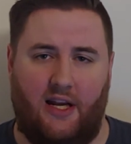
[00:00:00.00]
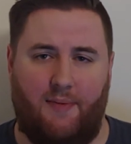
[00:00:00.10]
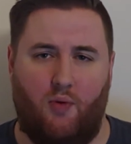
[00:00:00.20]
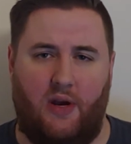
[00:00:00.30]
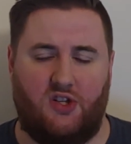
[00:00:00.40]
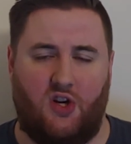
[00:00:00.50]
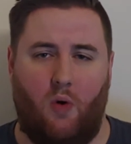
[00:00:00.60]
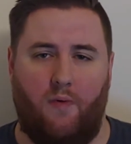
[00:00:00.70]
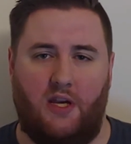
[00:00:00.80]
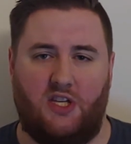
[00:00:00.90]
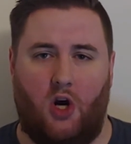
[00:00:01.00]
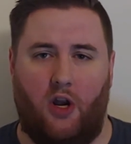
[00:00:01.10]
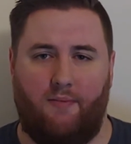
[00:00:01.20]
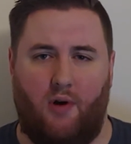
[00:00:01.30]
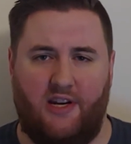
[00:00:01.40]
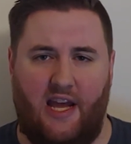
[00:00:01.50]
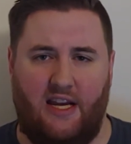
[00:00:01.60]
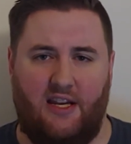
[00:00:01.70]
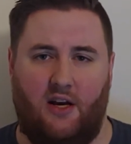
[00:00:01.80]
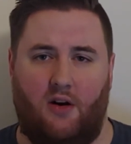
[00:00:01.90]
a couple weeks ago, with the Starling Marte
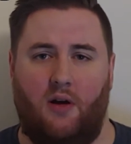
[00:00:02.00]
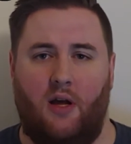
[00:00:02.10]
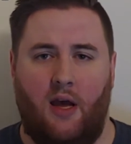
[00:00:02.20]
deal